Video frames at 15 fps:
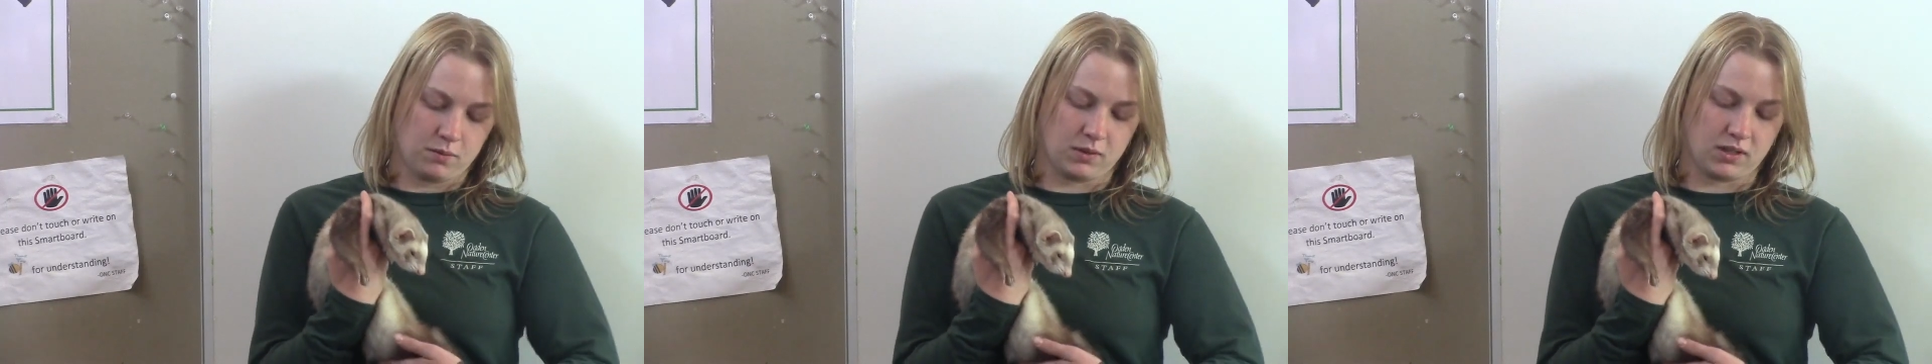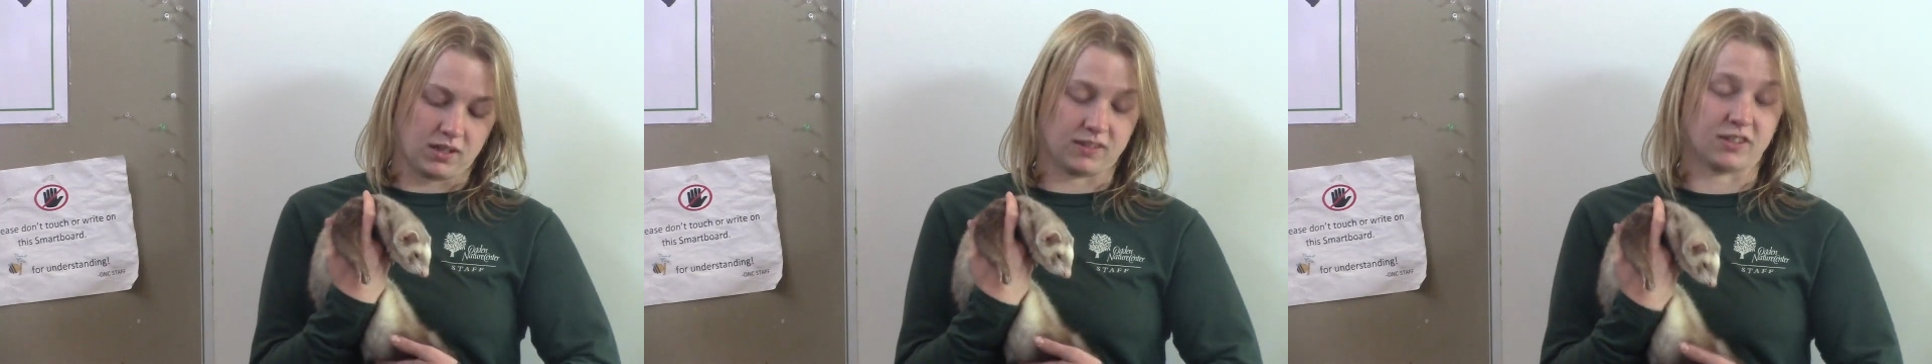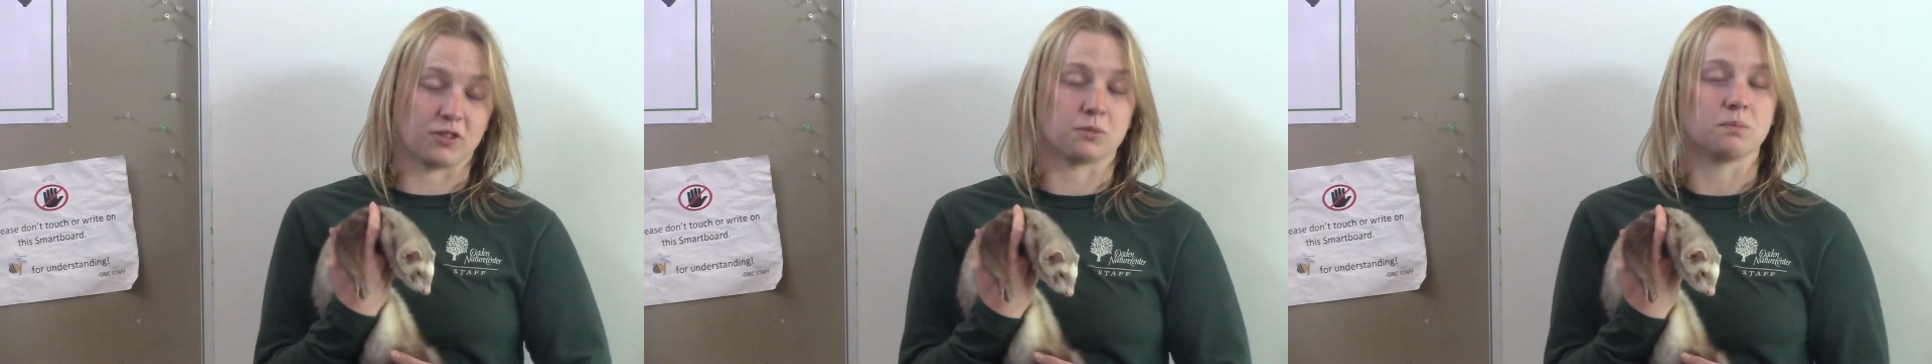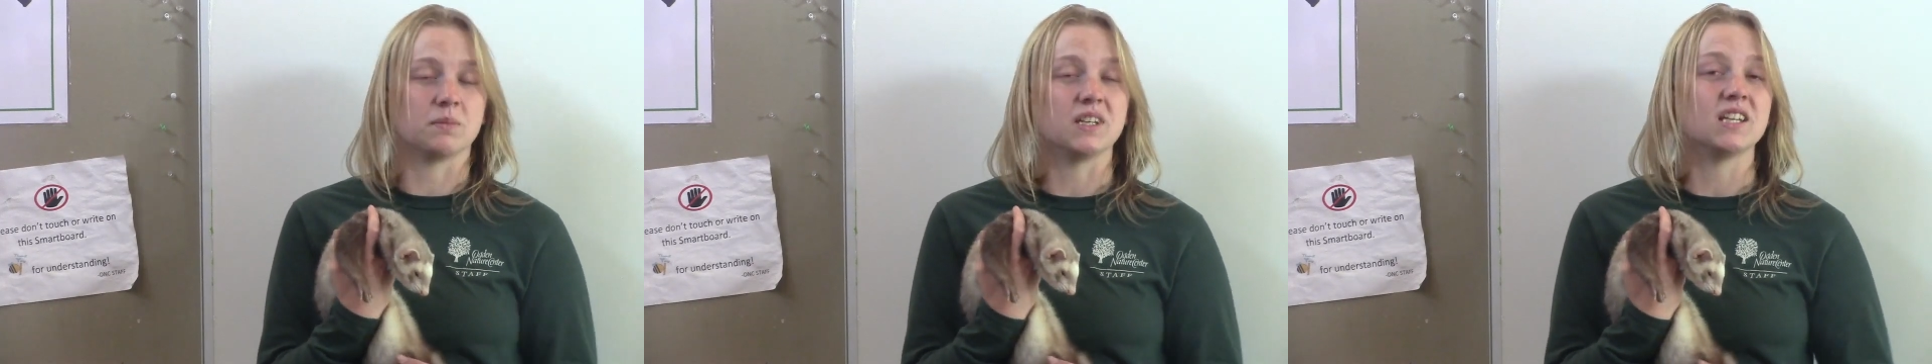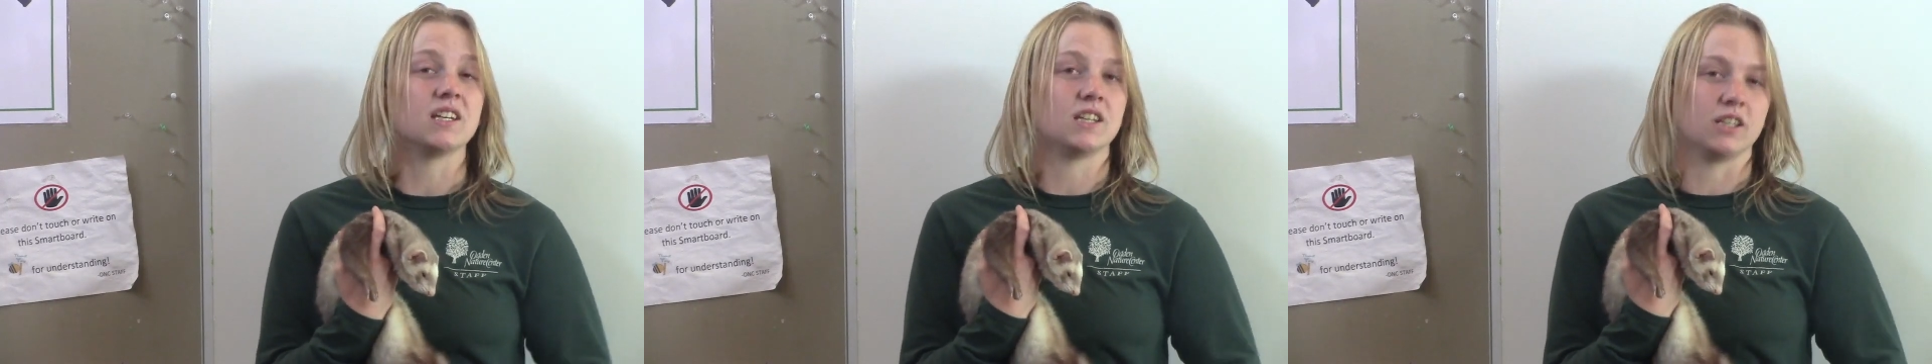because they're
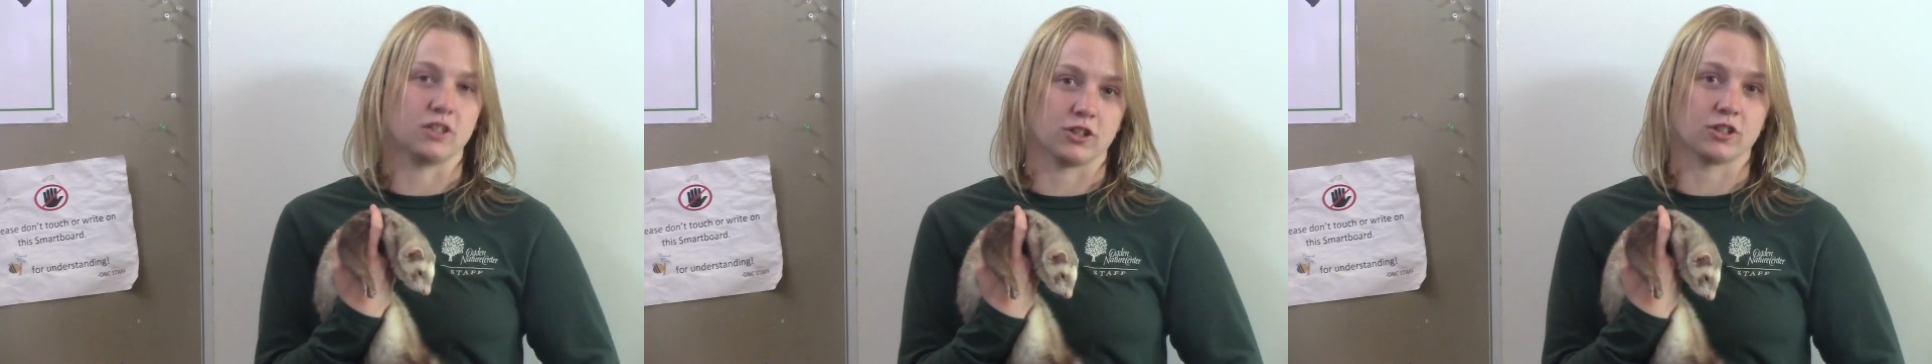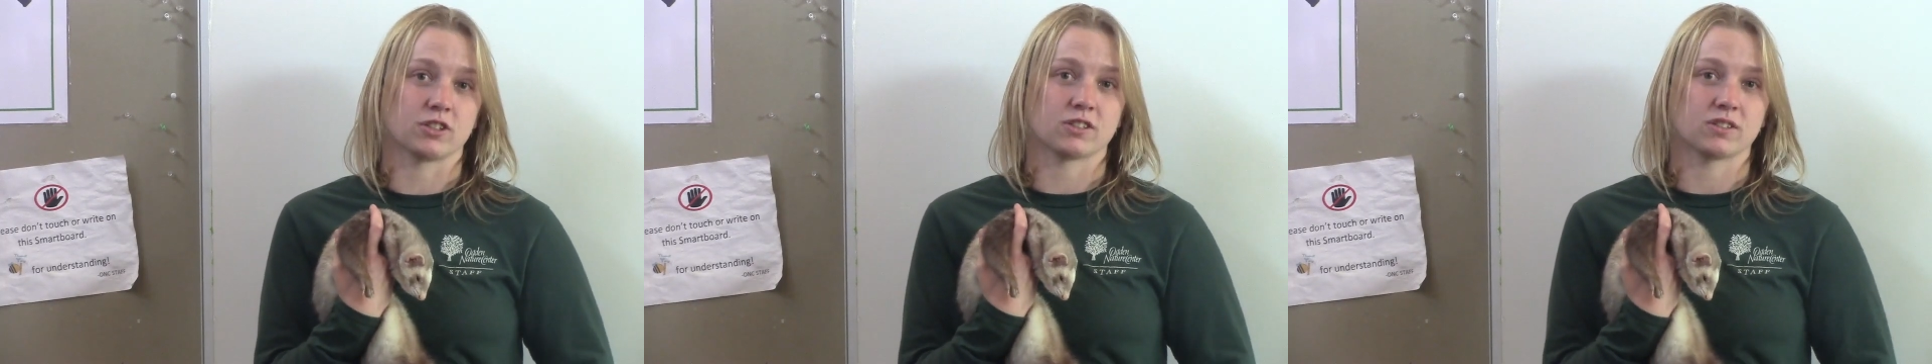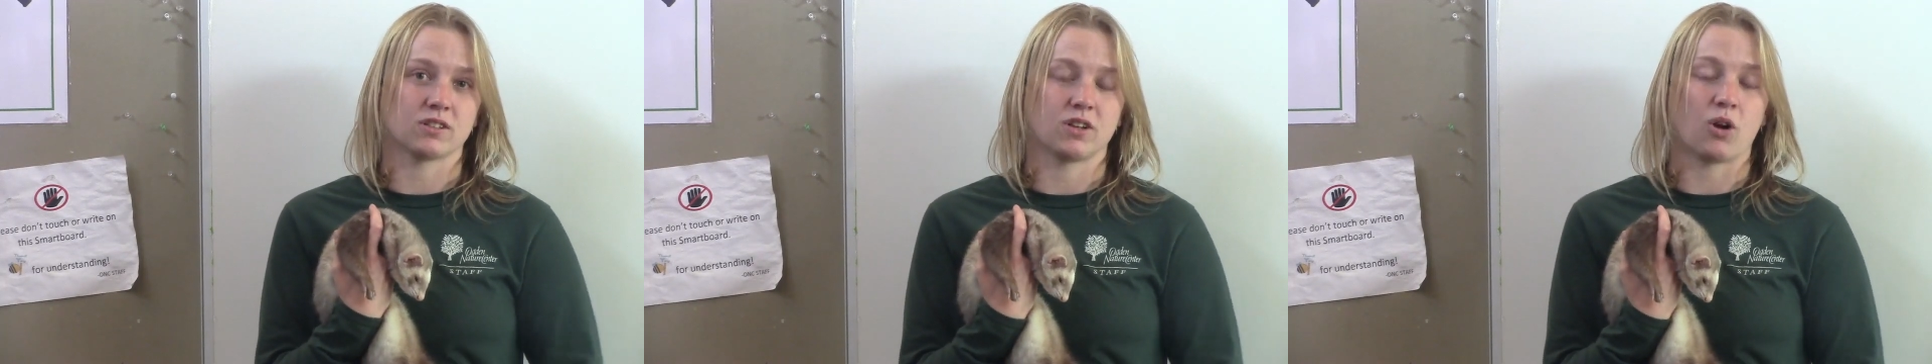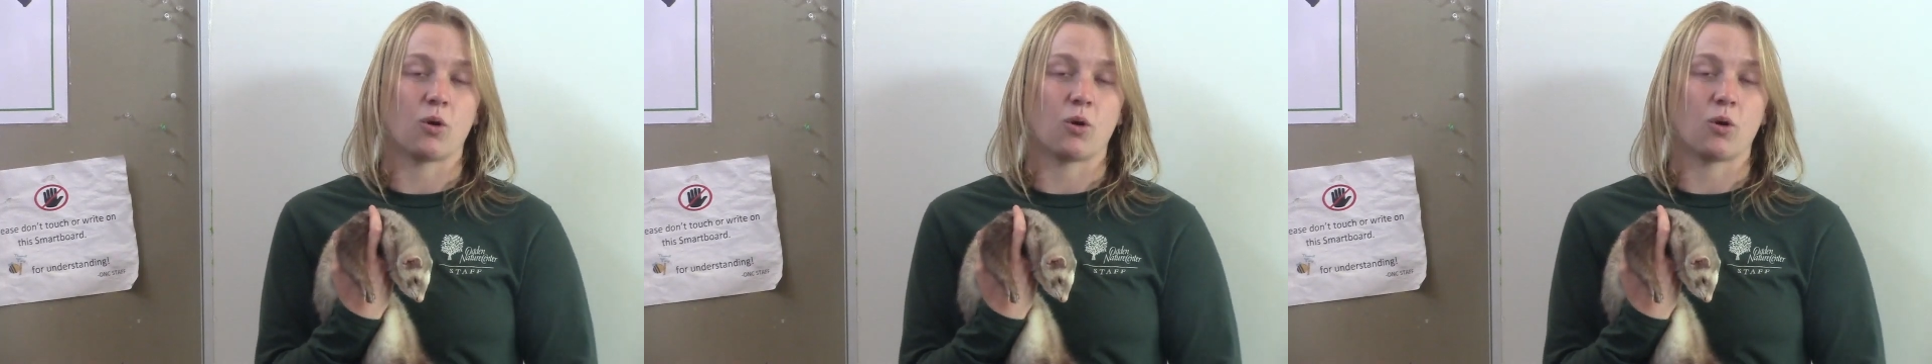meat eaters.